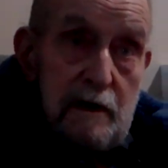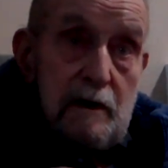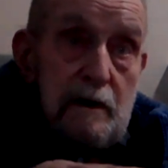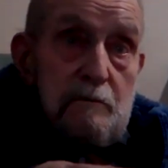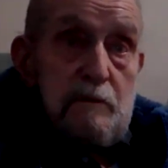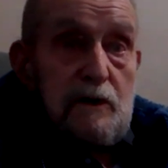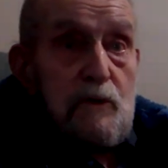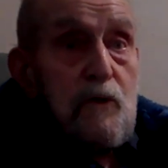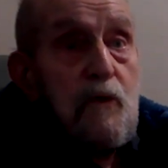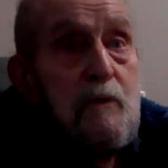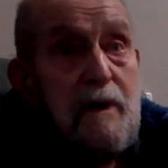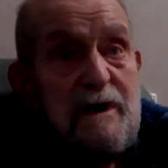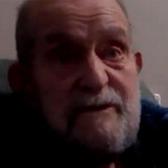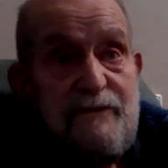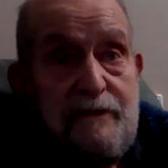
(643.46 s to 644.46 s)
But
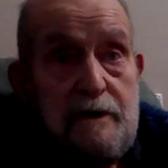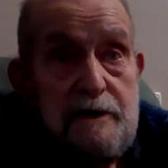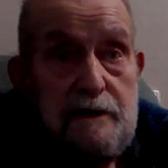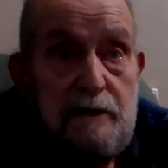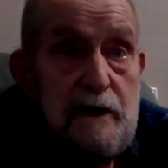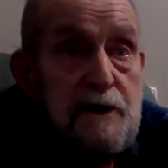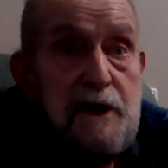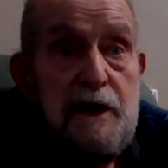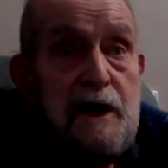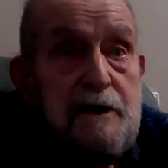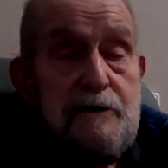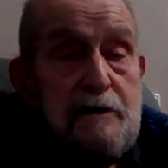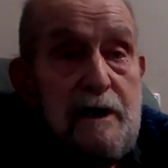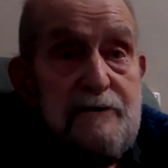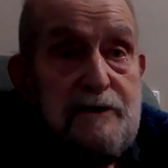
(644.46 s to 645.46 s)
almost vertical. Any
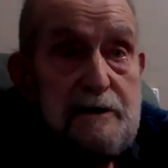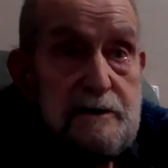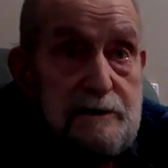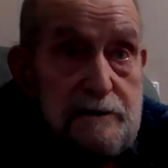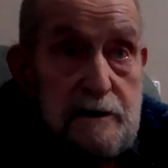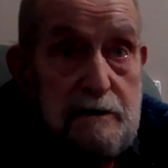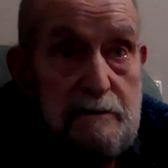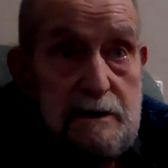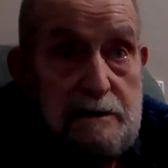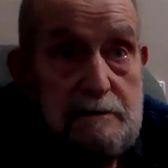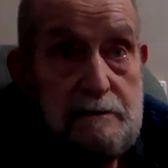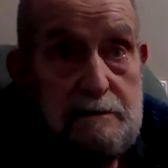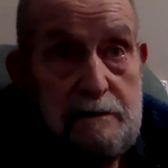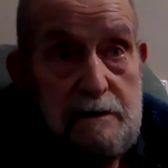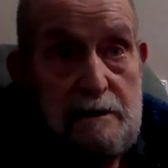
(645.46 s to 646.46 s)
aircraft that could do it.
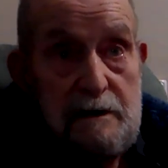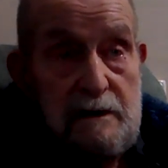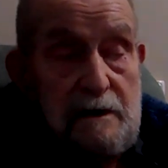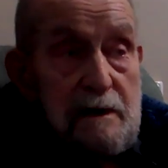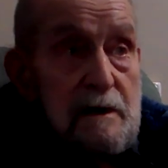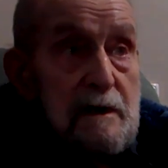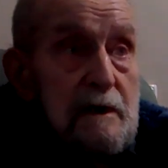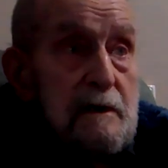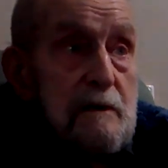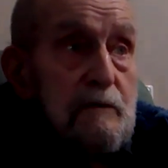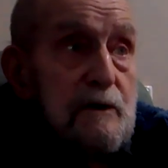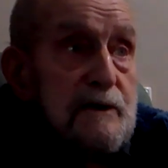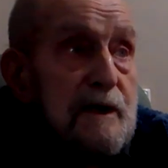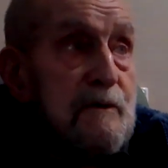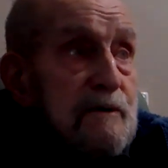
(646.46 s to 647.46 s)
Well,
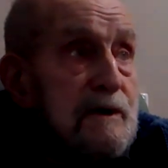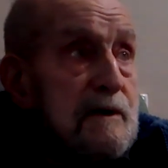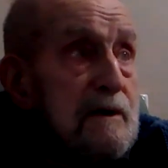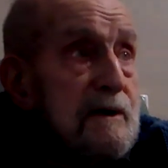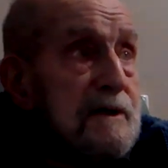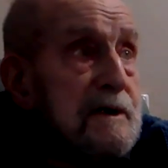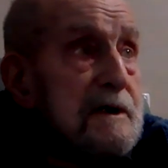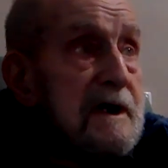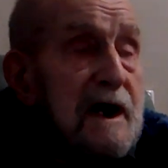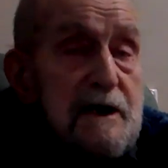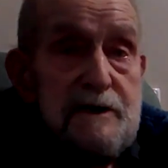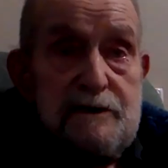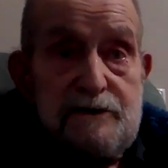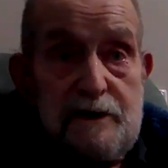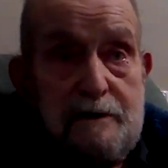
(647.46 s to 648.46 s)
they would either carry,
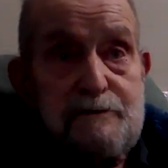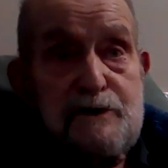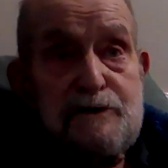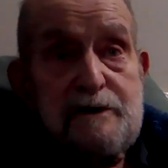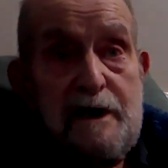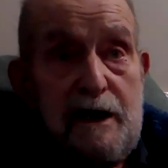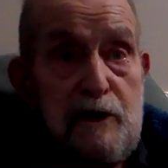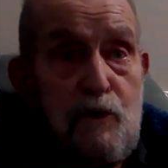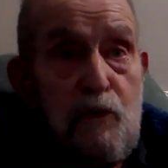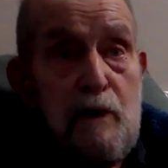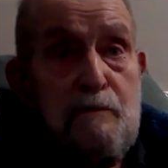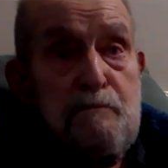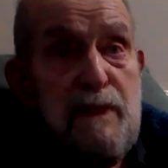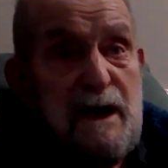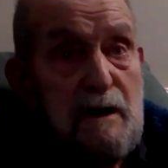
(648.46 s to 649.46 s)
some used to carry one
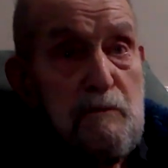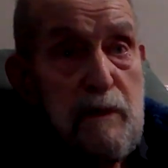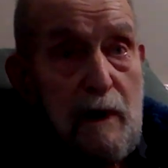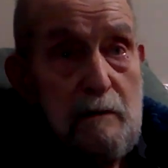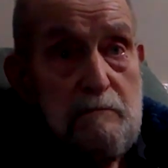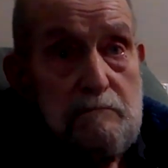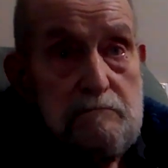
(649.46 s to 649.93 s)
big bomb.